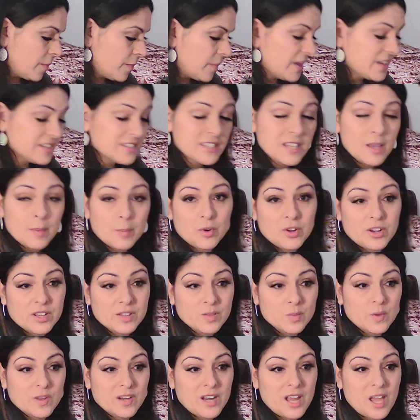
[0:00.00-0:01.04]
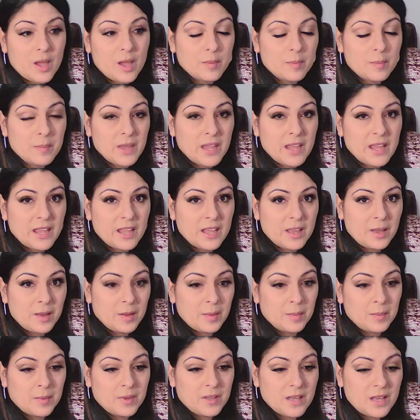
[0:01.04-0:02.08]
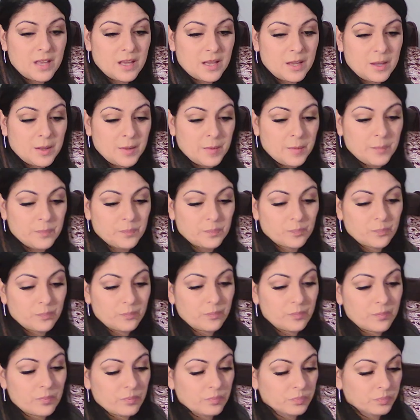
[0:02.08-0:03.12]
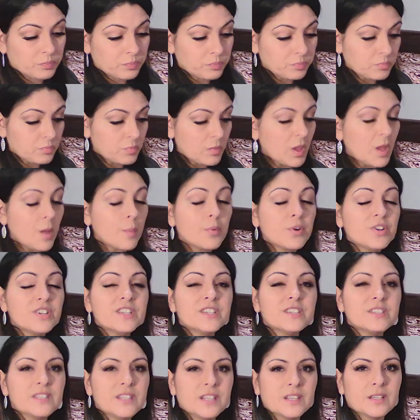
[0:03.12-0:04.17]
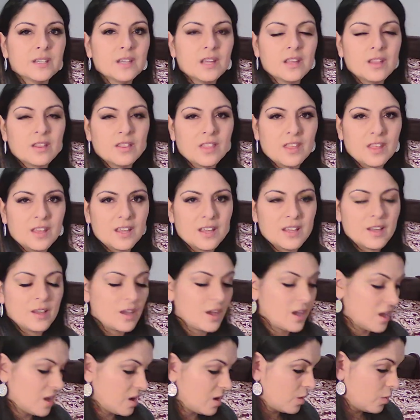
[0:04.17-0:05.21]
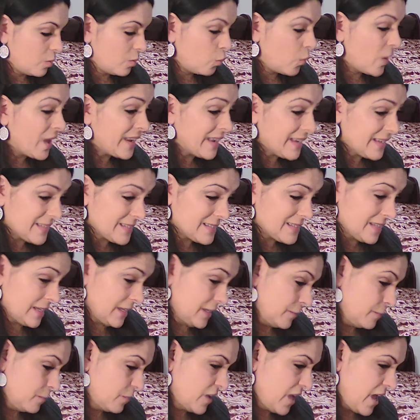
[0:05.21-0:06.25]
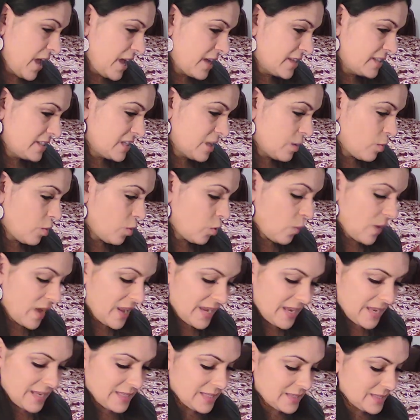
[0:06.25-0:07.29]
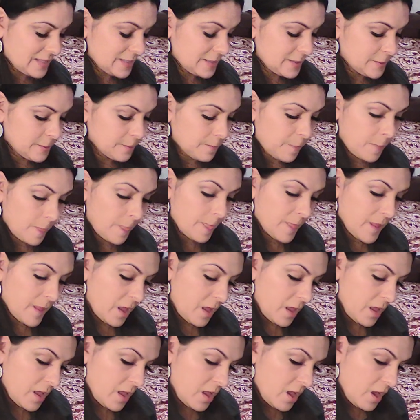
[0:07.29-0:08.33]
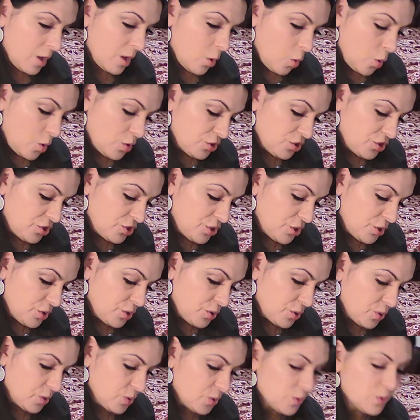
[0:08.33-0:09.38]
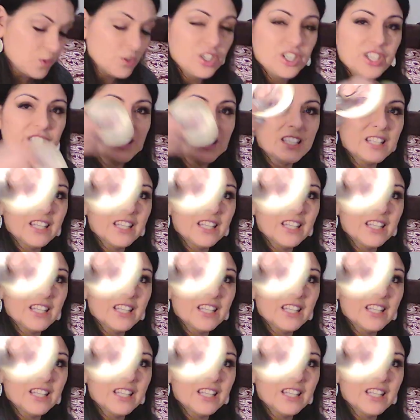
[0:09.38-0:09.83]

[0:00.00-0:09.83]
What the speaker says: Summer is when I am predicting the wedding. Okay, summer weddings. Horseshoe, good